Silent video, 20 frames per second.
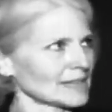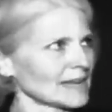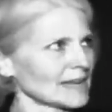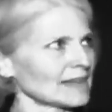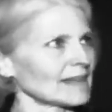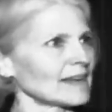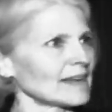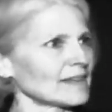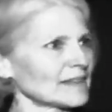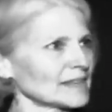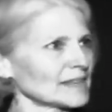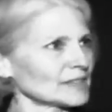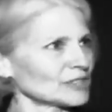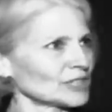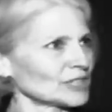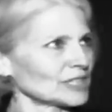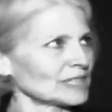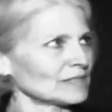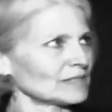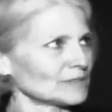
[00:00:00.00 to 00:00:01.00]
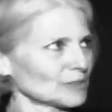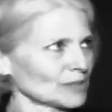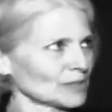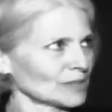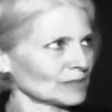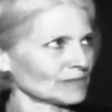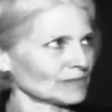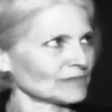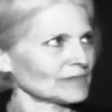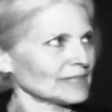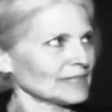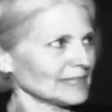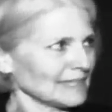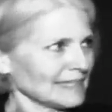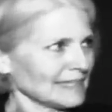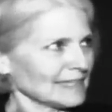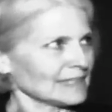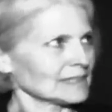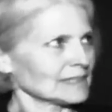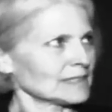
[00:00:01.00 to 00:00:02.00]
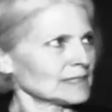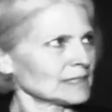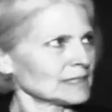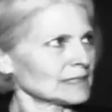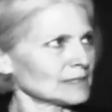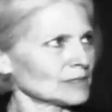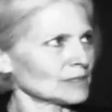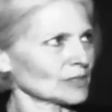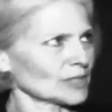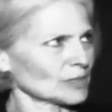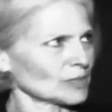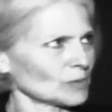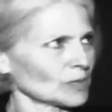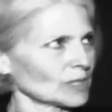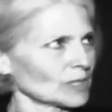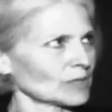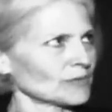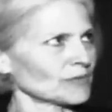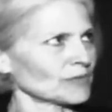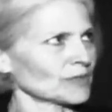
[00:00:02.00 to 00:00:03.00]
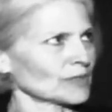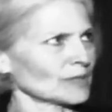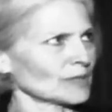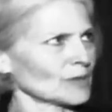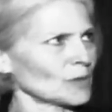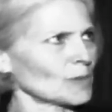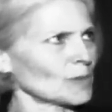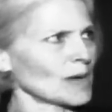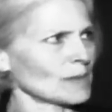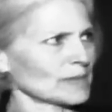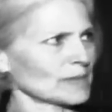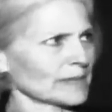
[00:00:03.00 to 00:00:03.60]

I, I think she sort of did the dirty work for Obama